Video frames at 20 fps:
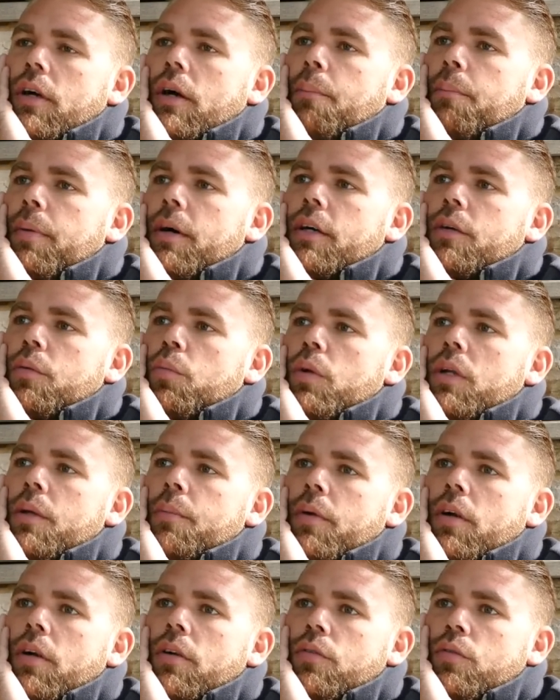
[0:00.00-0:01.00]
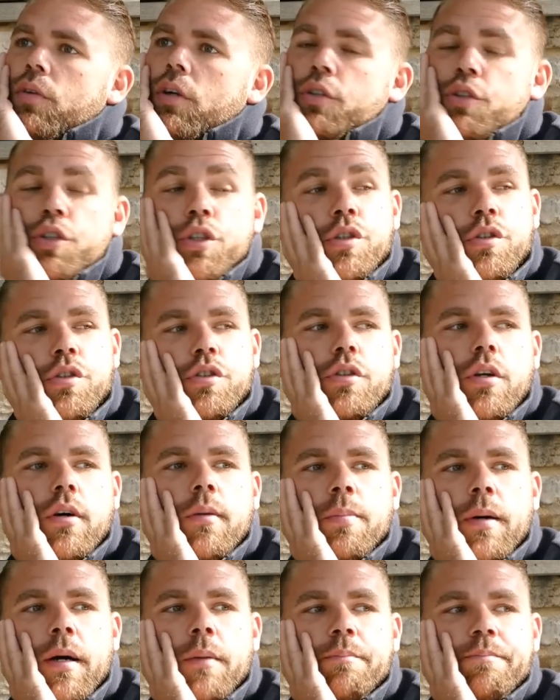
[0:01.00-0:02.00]
But Willie Monroe Jr. is not
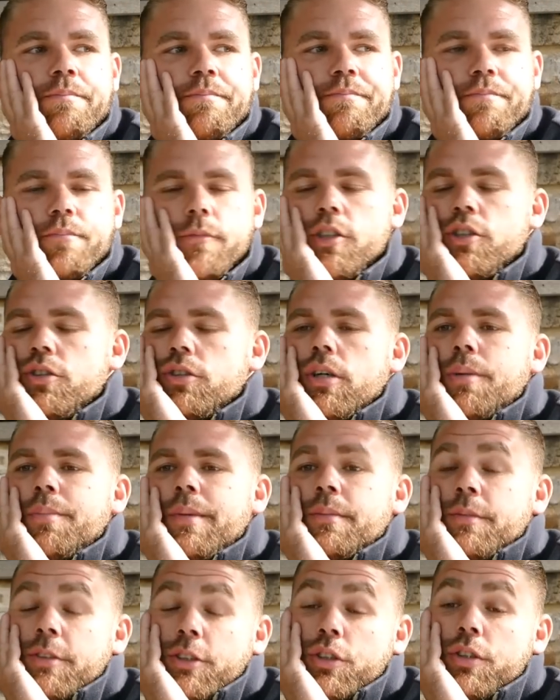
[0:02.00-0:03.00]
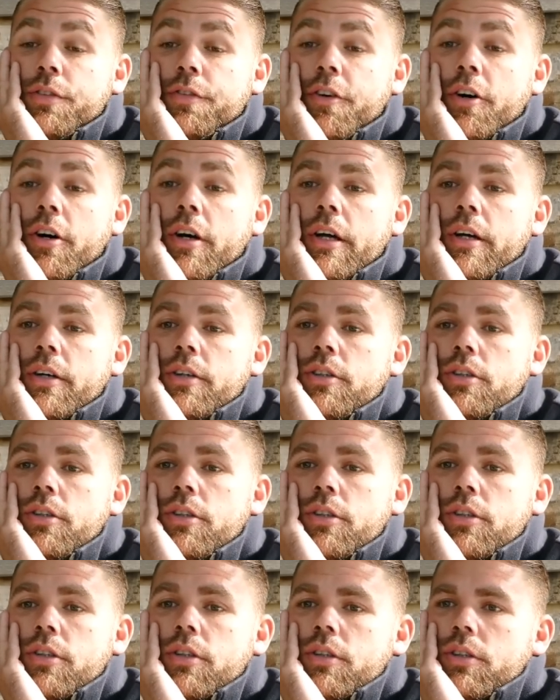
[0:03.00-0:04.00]
a bum. He's not a bum. He's a good fighter.
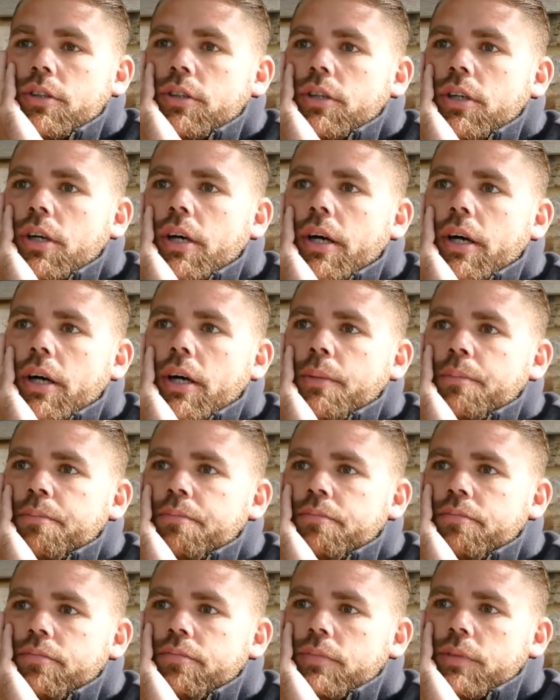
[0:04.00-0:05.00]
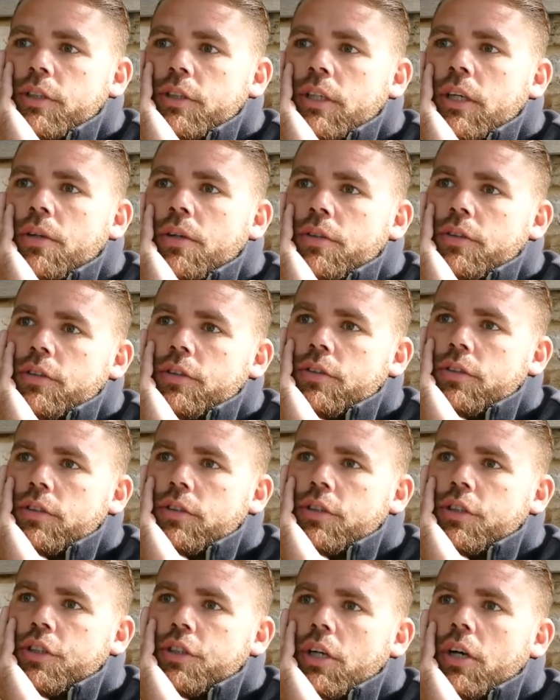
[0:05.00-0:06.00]
Um, you know, he's,
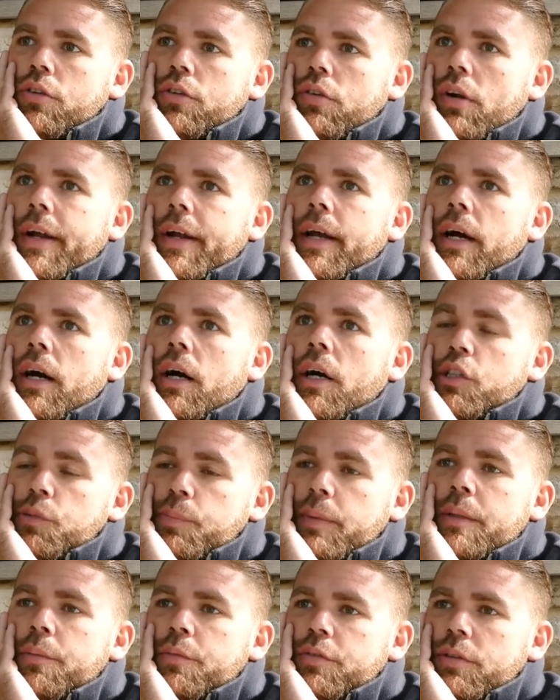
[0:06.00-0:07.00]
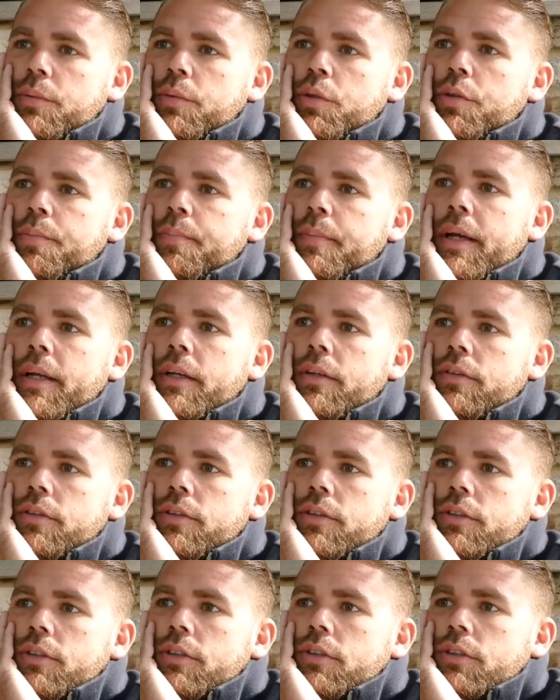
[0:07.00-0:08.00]
he showed great art. He's been in some good men.
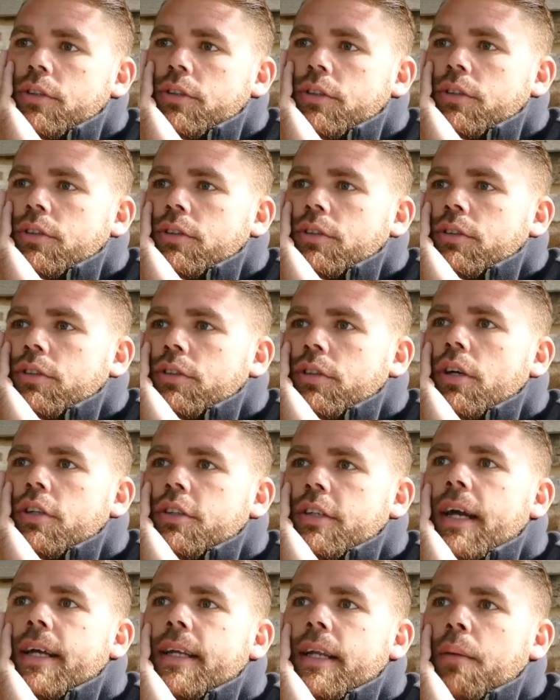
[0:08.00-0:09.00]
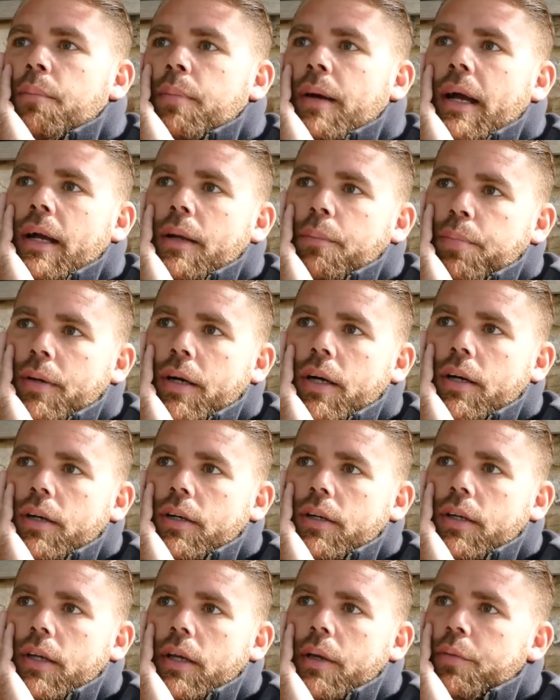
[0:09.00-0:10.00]
So I take that back, but
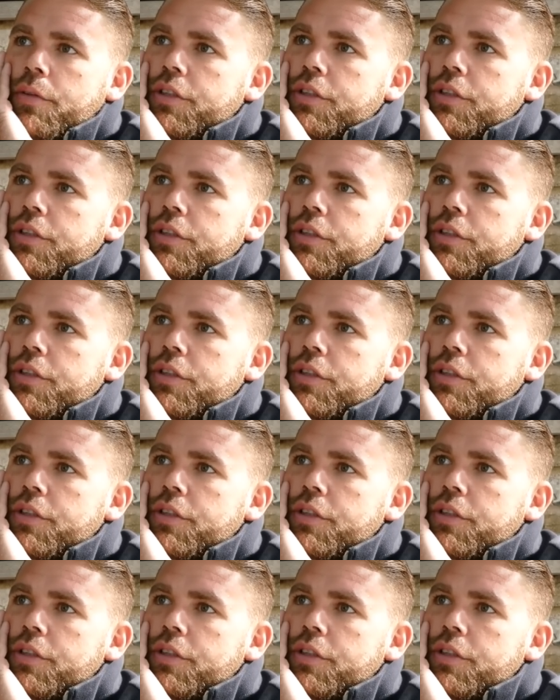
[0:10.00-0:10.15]
he would